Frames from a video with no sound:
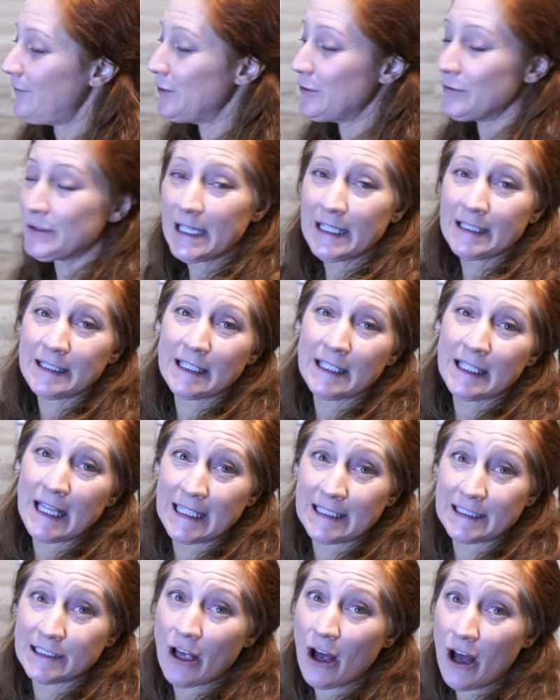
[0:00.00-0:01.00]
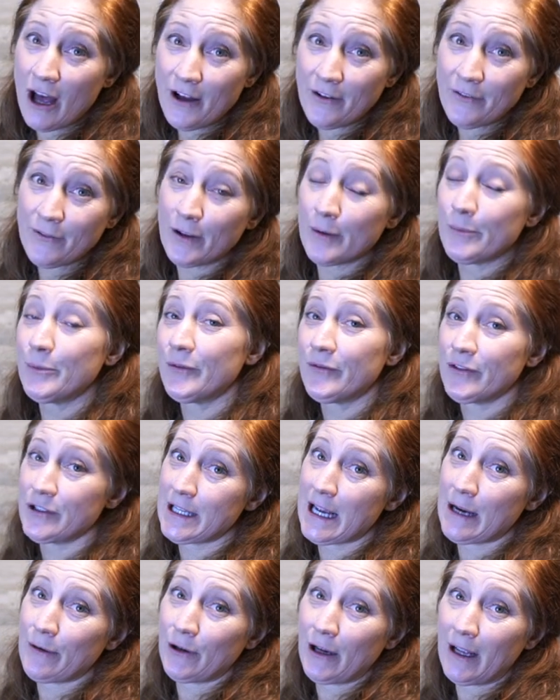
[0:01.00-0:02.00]
If you take the lights off and move your
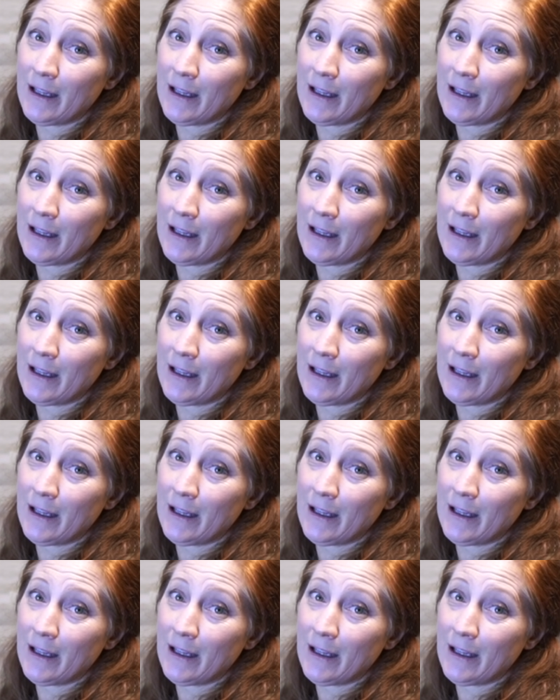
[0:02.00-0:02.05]
tower